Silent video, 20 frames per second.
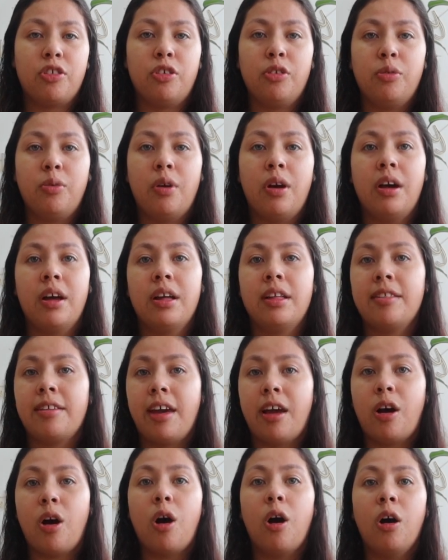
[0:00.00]
to
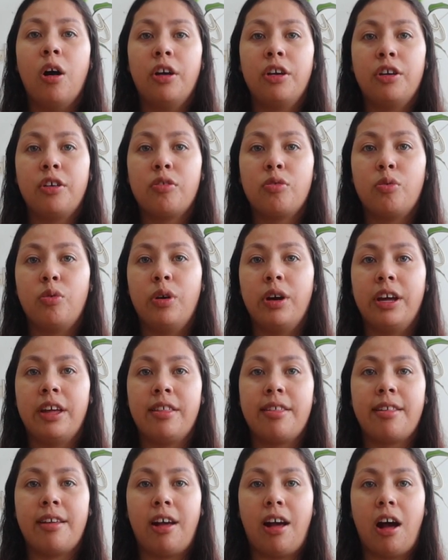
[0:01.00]
take all your
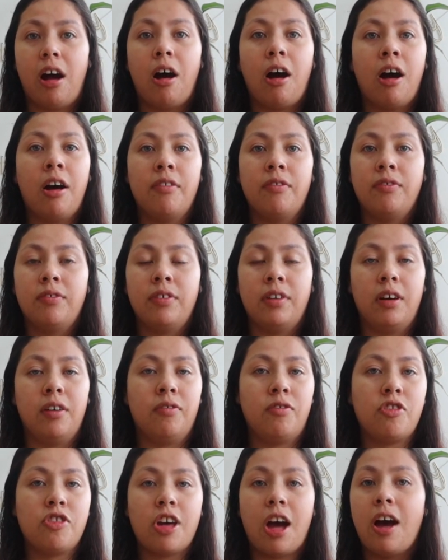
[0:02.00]
toys off
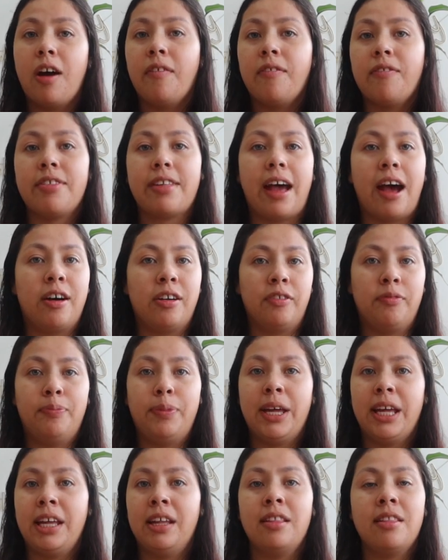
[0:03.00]
of shelves, out of
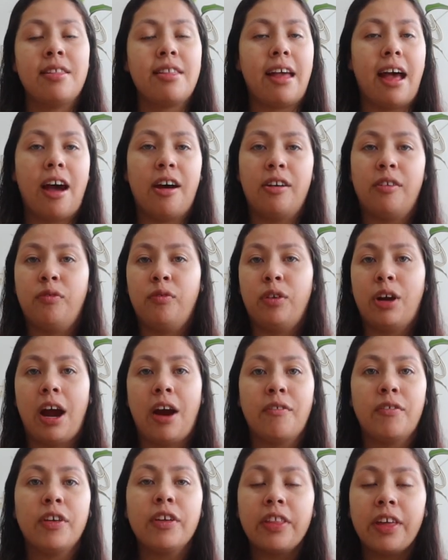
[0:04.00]
bins, out of
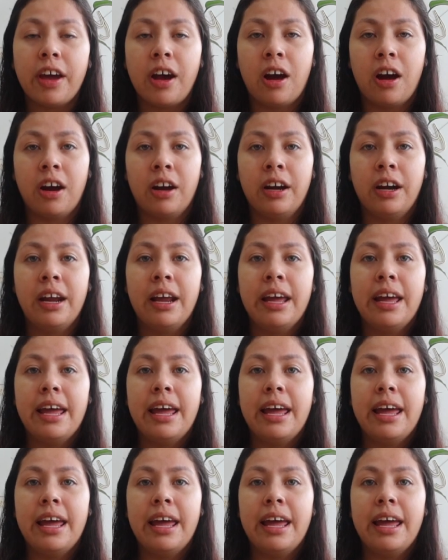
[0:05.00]
wherever they are,